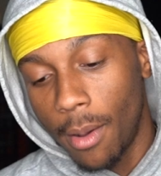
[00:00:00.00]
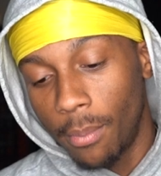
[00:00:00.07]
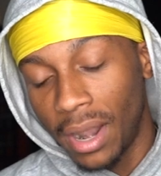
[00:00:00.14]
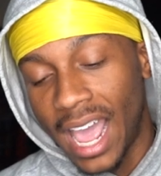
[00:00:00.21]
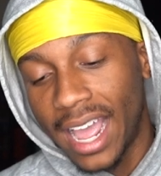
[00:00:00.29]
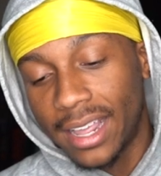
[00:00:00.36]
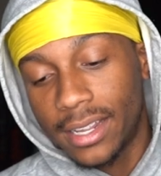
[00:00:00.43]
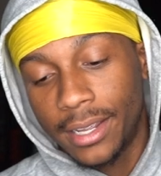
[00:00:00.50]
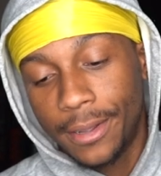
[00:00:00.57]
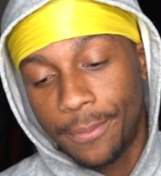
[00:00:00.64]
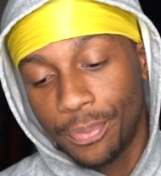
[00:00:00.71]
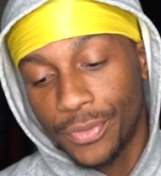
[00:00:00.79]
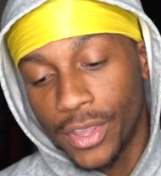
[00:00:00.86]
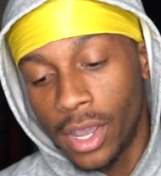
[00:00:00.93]
Black.
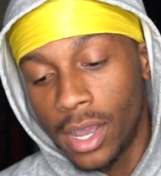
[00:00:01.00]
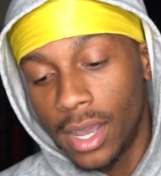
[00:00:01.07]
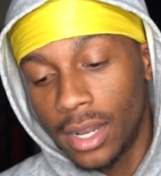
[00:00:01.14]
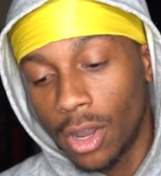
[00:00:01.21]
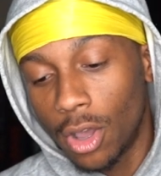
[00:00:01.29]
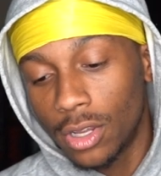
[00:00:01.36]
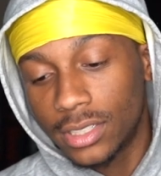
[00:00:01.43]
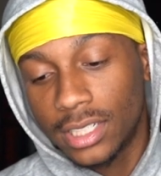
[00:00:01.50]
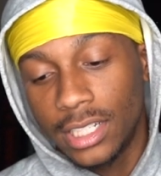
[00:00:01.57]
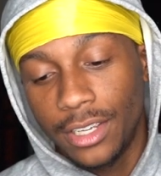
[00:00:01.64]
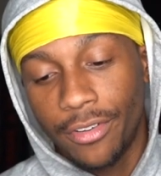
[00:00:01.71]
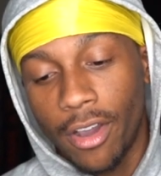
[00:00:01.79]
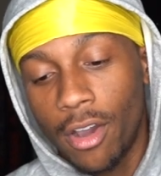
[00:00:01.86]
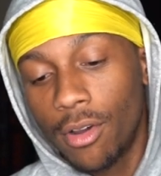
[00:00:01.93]
Long
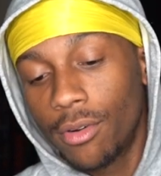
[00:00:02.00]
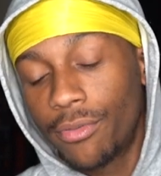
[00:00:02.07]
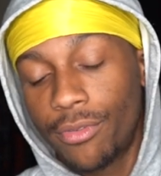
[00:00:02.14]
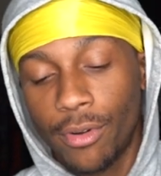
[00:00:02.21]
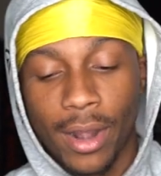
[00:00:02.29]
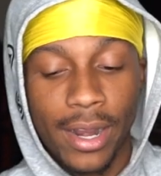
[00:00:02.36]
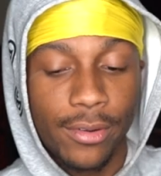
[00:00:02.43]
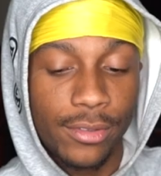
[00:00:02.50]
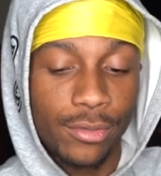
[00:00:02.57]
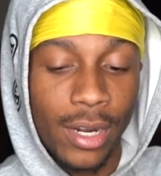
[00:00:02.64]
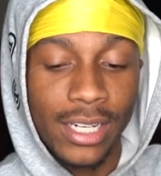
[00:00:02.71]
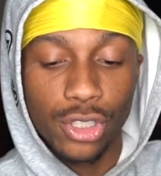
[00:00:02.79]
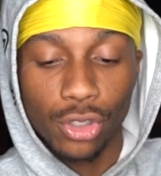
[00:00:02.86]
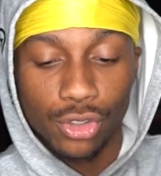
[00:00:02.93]
sleeve on for
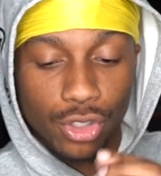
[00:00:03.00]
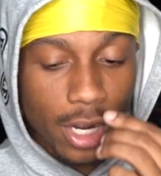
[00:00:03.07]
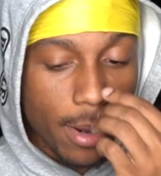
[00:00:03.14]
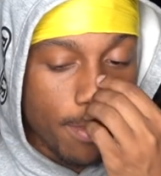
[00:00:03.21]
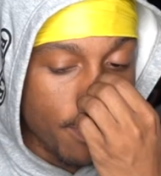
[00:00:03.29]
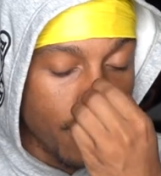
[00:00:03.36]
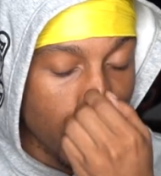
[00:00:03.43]
Rachel Drip.